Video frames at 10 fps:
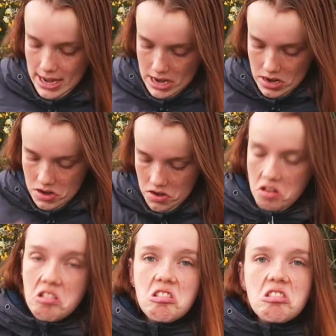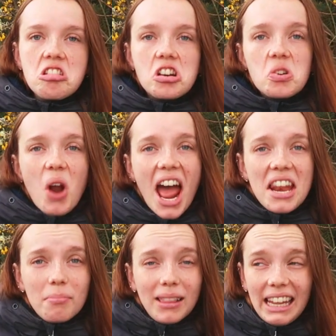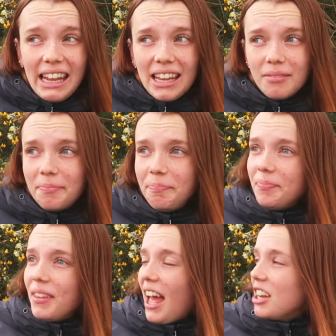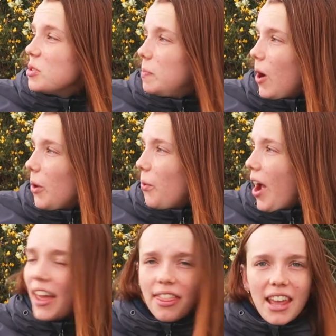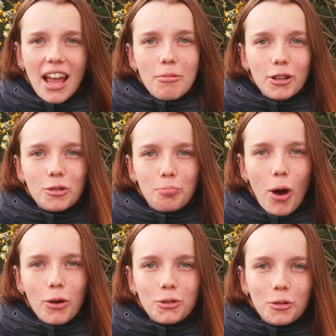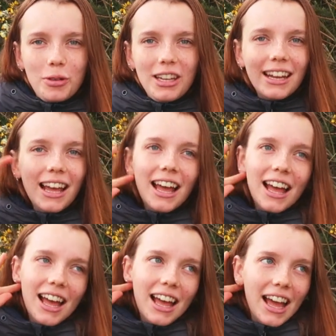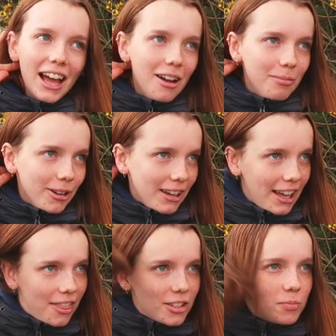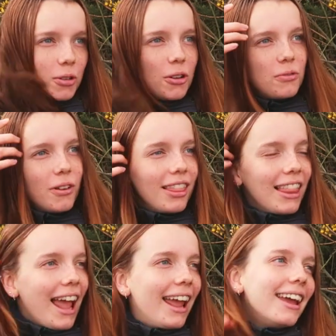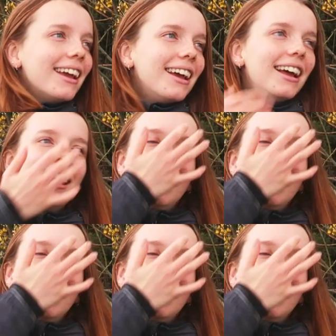here randomly at a spot where I think I'm not supposed to be. I'm looking at this beautiful lake.